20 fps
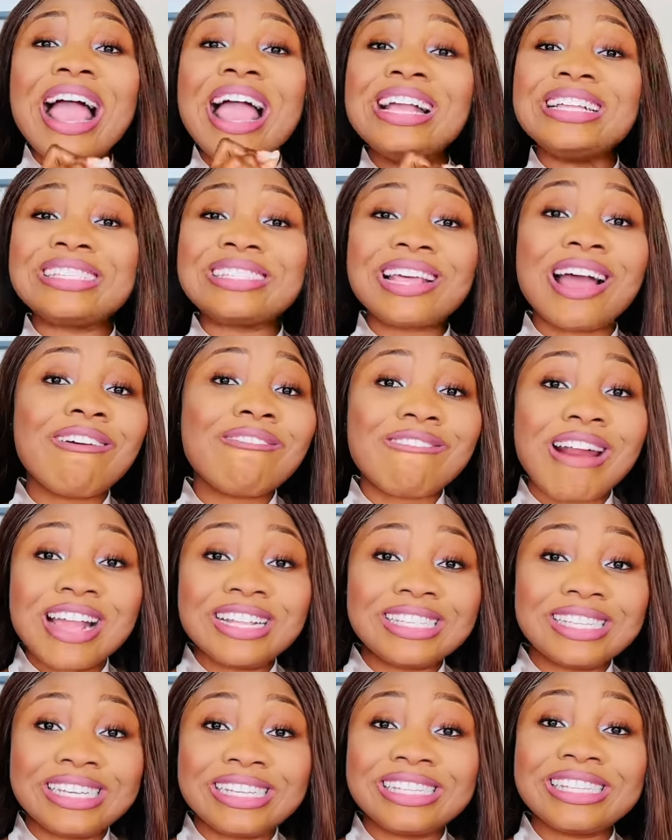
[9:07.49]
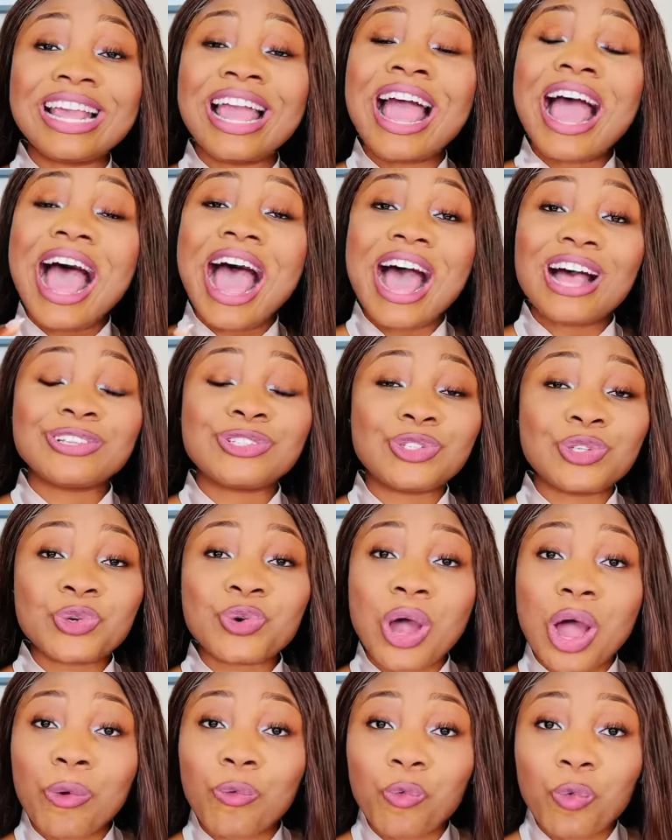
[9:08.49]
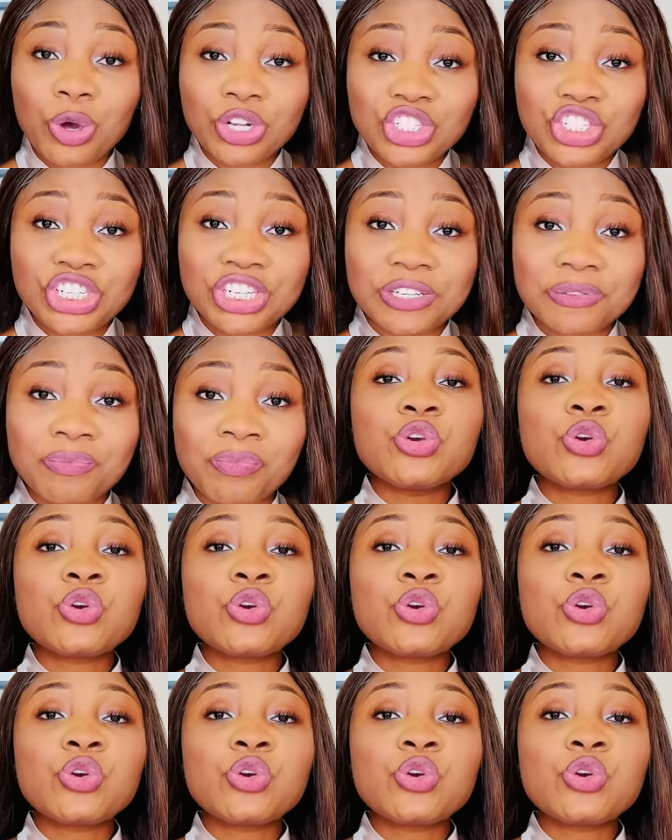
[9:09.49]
and start writing as you are watching.